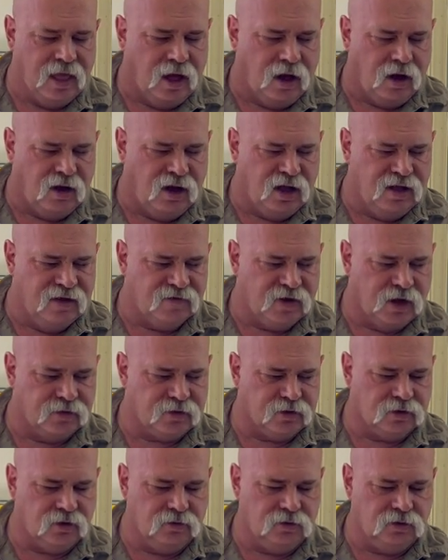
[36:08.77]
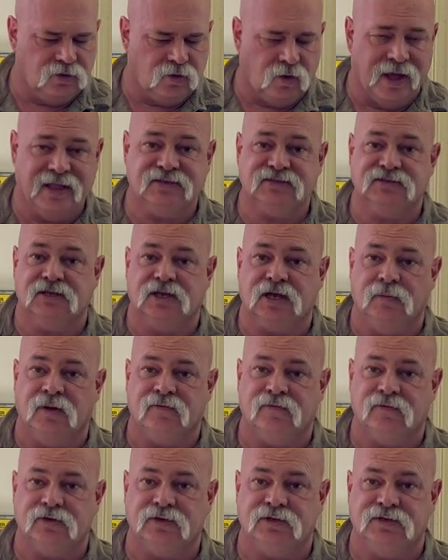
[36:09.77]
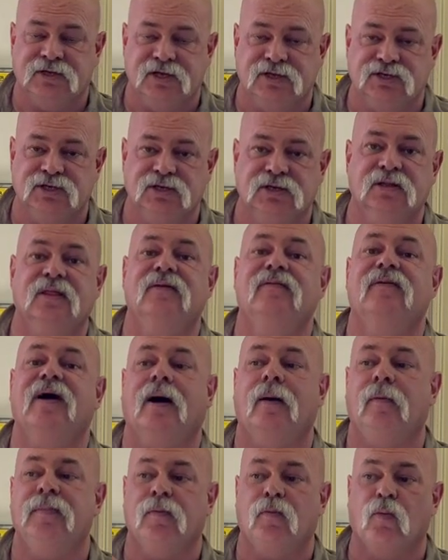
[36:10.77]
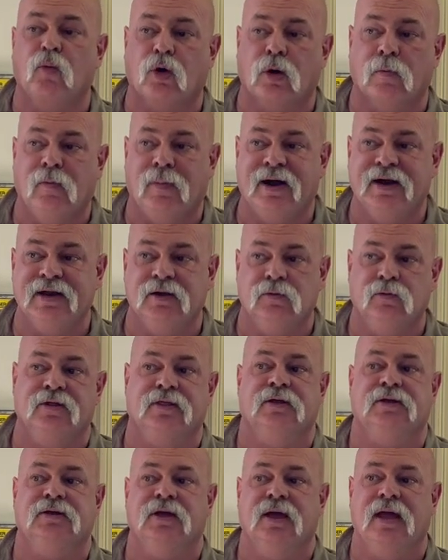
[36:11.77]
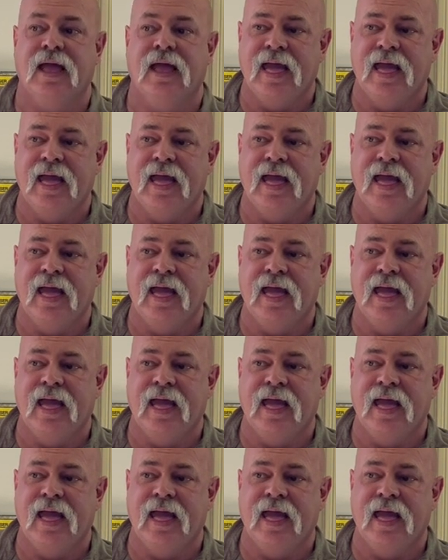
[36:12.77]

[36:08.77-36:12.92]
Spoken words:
I'll have other clients that come up for teaching and they've got a bit more money with it